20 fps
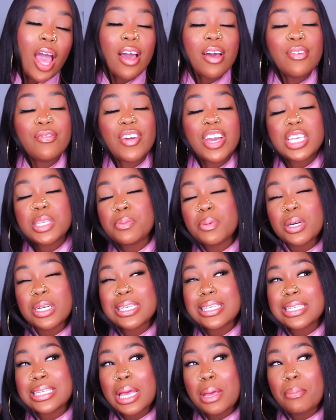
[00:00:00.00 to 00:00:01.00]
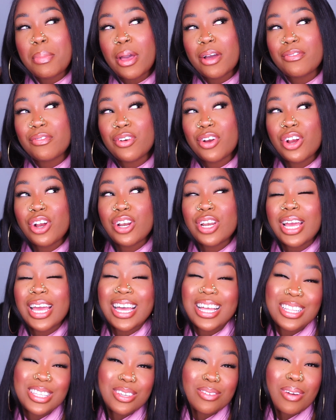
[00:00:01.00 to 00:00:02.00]
Facebook is Zay Beckford,
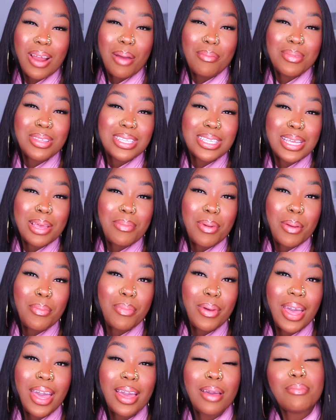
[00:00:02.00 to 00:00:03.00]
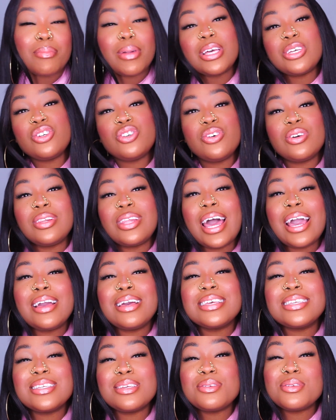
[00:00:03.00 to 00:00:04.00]
Instagram it's Zay Bay Bay. Make sure you
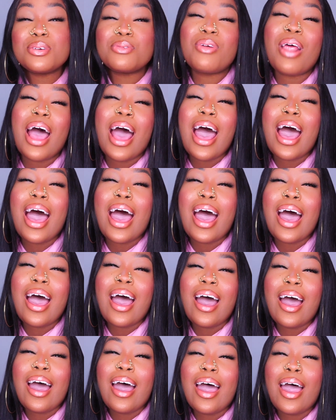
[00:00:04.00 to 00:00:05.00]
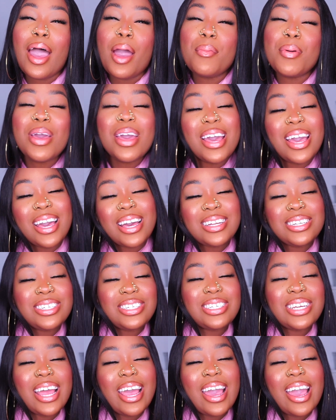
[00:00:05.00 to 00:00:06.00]
like, subscribe, and
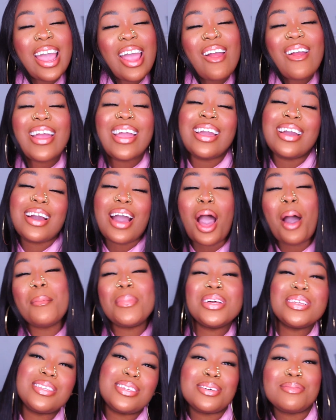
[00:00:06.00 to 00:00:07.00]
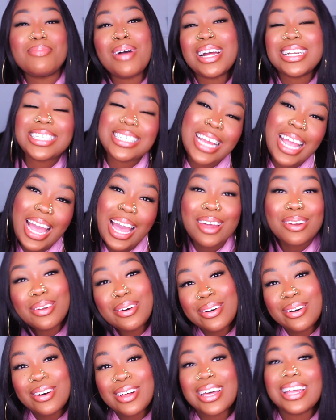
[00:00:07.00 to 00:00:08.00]
share, and comment to my
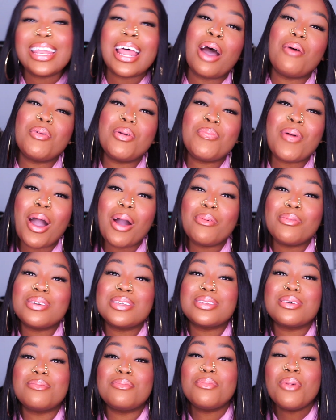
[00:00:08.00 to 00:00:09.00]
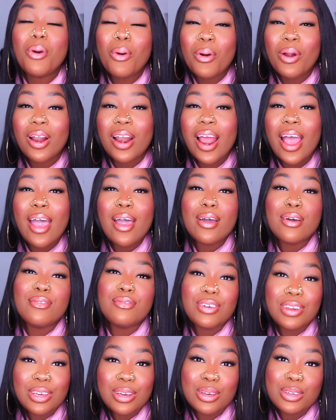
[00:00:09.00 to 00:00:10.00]
channel, and I'll be back with some more
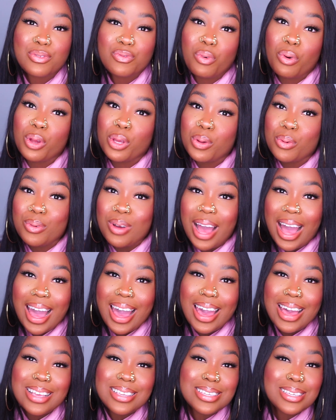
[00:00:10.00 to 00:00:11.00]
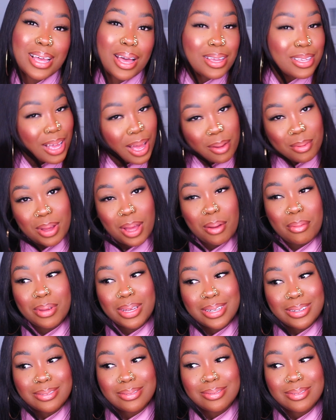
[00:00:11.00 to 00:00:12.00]
videos for you guys
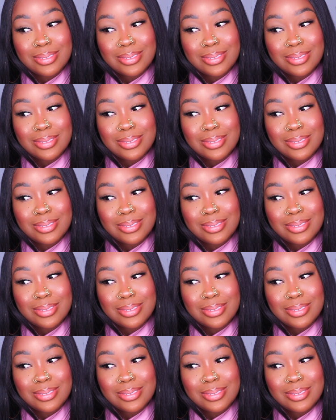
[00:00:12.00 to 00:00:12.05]
coming